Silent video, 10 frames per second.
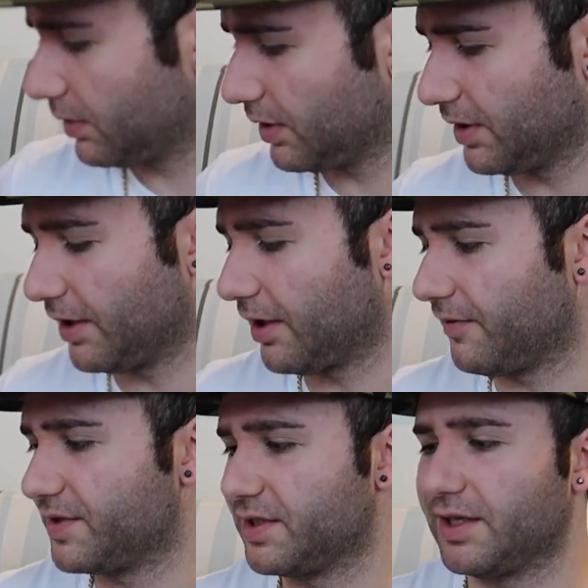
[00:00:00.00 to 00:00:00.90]
And then
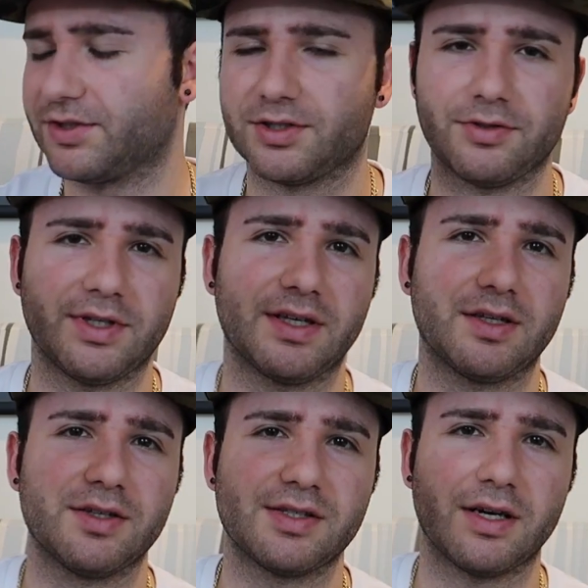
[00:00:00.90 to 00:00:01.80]
obviously I should like,
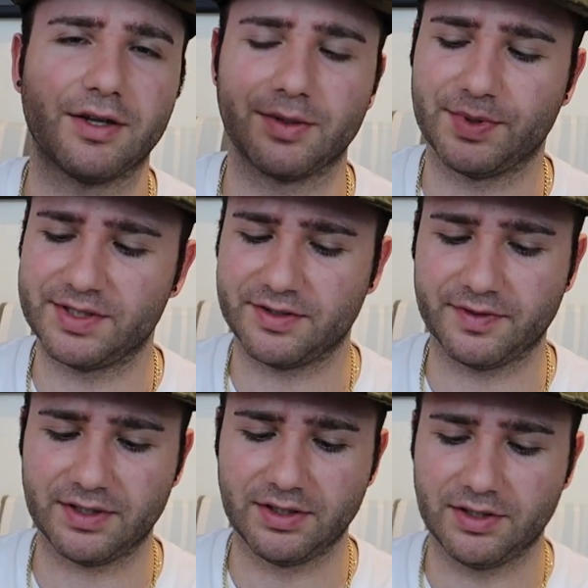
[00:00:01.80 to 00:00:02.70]
here's the other piece of
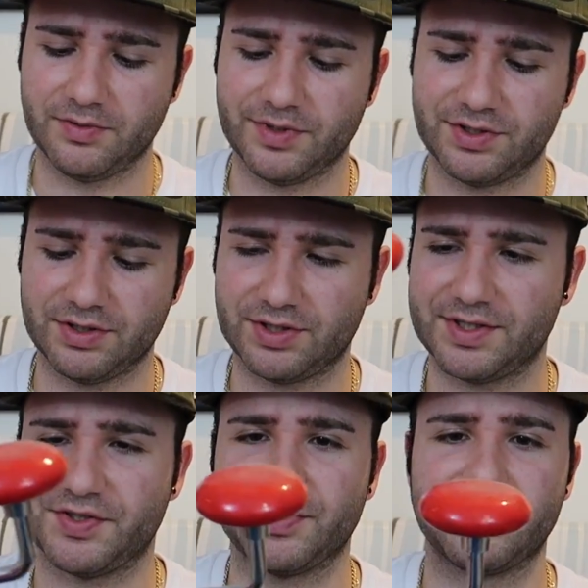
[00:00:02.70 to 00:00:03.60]
it, which it
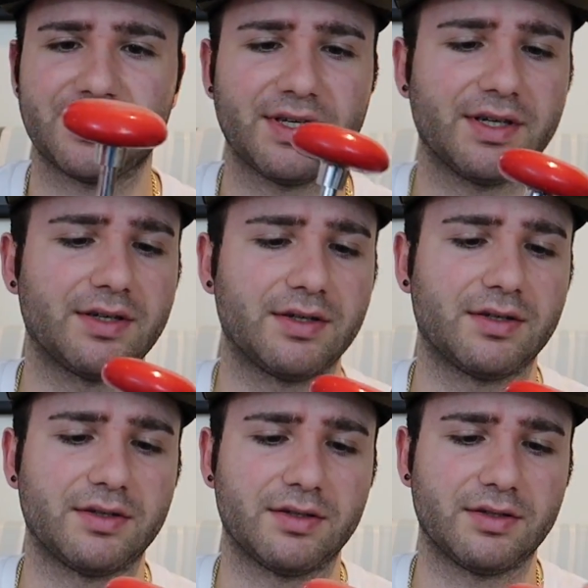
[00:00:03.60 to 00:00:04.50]
just looks like
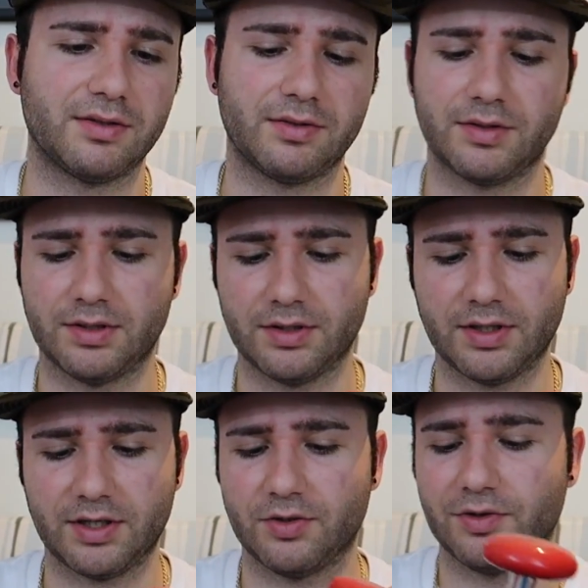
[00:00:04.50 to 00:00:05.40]

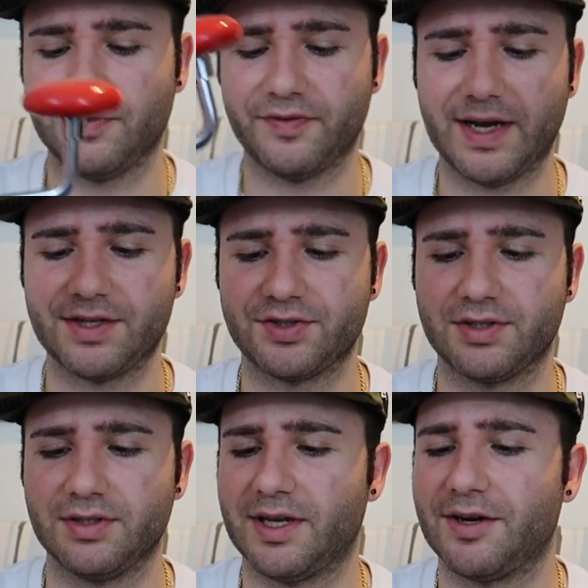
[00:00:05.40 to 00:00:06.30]
an
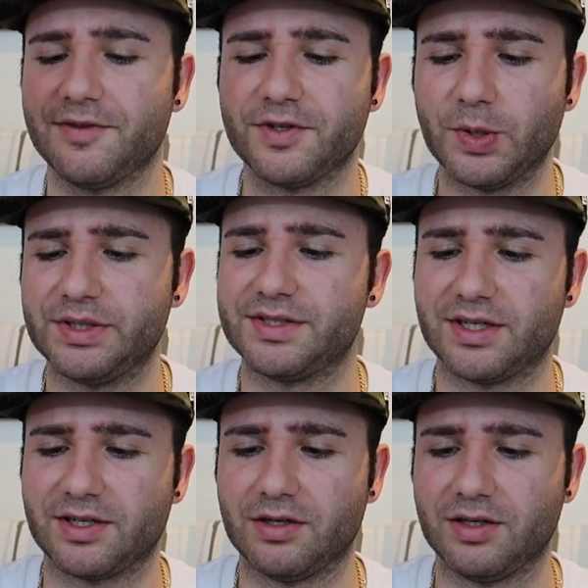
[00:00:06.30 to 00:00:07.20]
old-fashioned, I don't even know what these
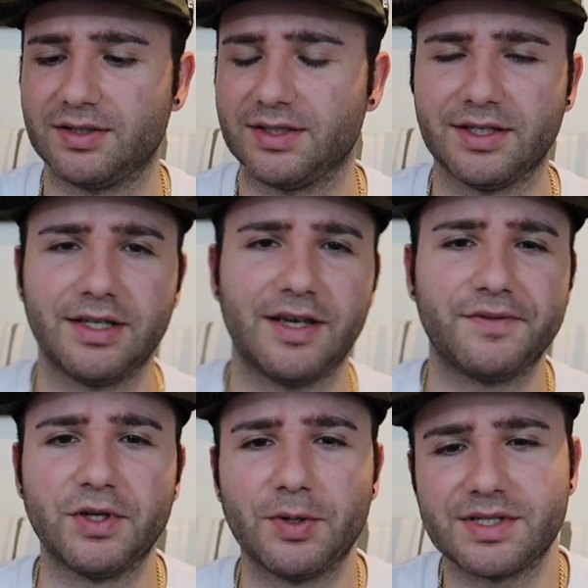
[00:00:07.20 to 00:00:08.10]
are called.
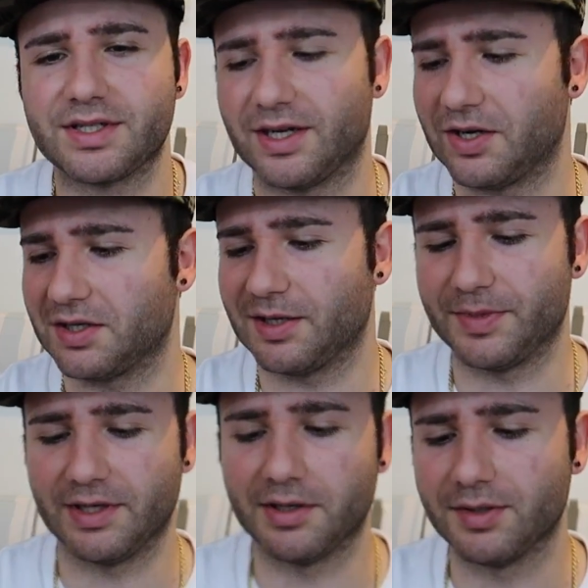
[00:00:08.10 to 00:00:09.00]
If you know what it's called, let
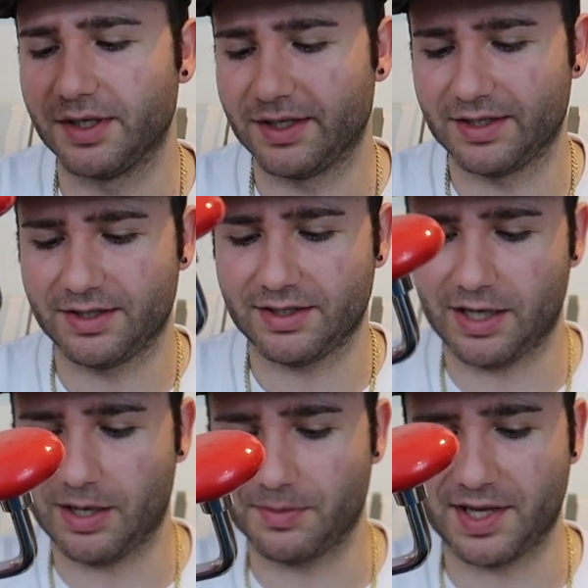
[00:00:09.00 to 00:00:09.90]
me know.
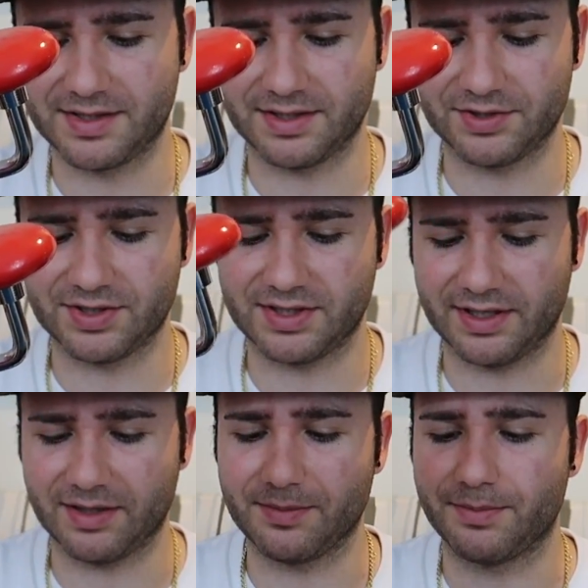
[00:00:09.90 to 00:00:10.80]
I'm guessing it's just
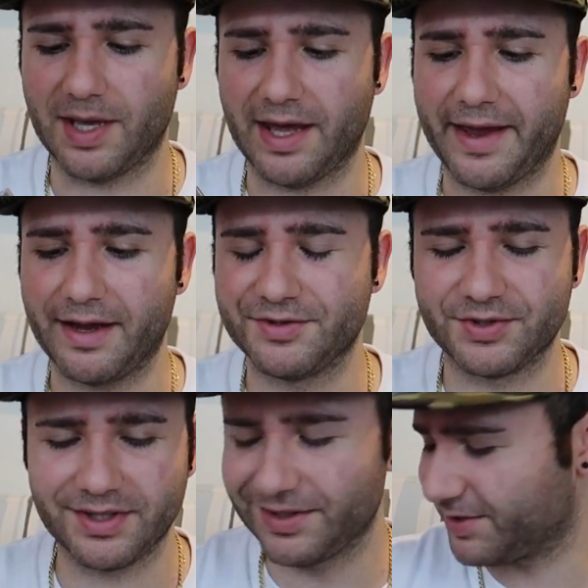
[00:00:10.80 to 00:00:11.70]
like a hand
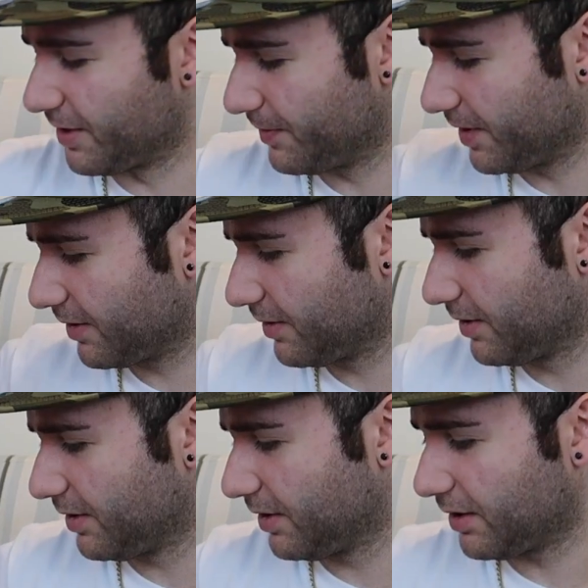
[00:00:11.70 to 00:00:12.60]
drill or something.
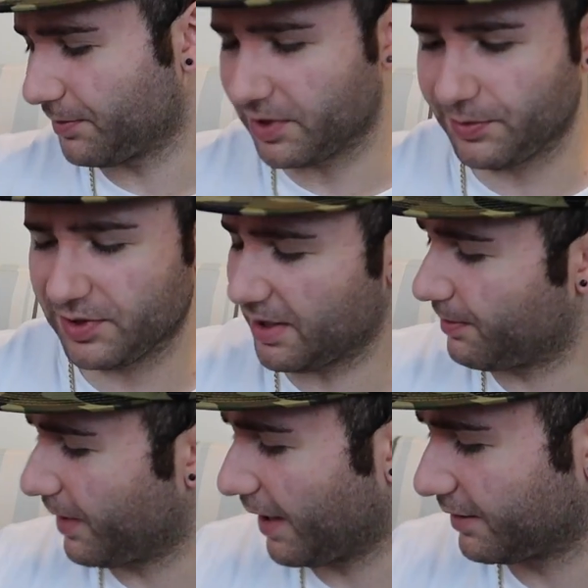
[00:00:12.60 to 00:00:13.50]
I'm gonna put
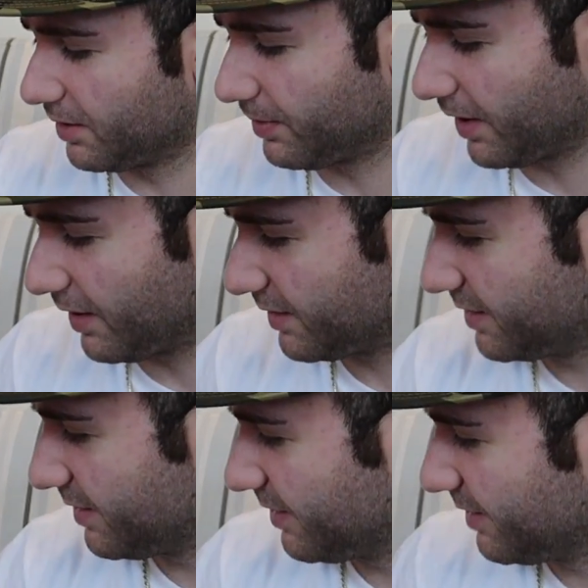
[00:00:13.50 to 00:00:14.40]
that back in the box.